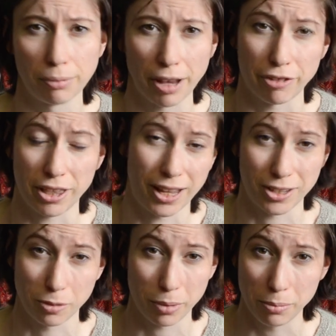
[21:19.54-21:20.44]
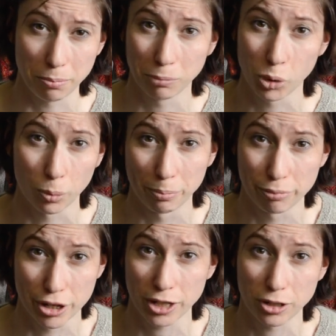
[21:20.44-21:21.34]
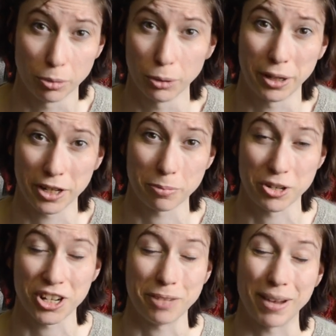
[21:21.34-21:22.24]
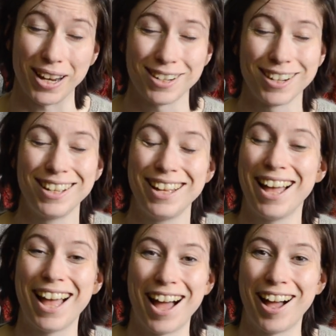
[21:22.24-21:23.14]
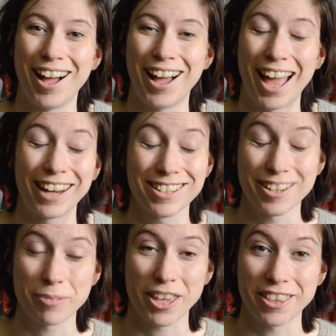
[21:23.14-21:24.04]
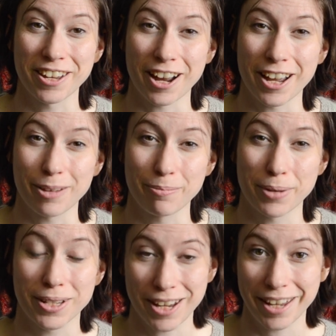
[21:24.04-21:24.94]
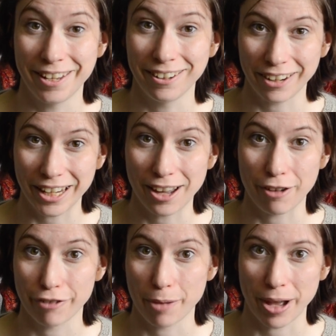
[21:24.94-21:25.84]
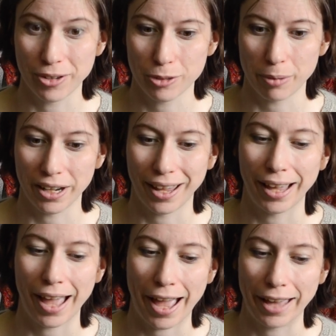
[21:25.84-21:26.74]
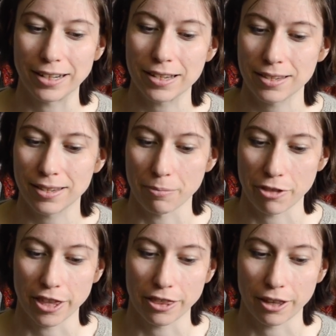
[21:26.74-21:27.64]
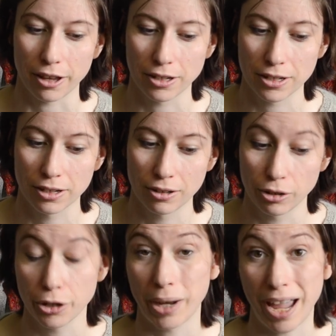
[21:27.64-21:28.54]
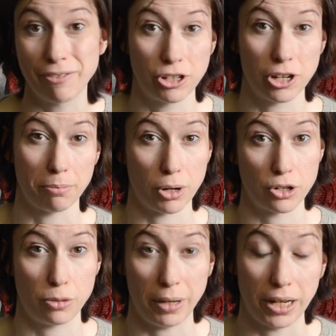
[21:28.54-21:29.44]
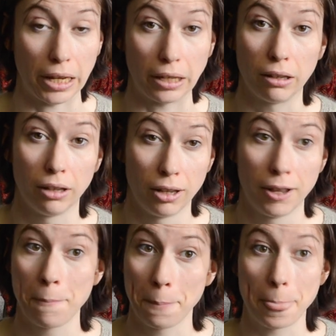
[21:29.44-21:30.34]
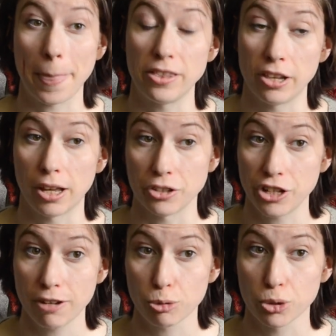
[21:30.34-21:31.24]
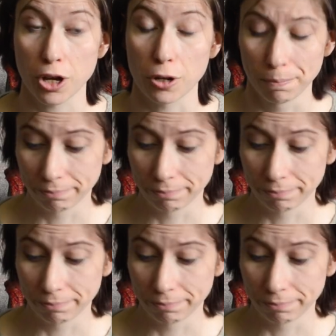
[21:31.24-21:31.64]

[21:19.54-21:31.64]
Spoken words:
everything has to be more predictable when it's machine made. And it's something that I particularly love about spinning, and it's something that, although I haven't done much spinning in the last year or so,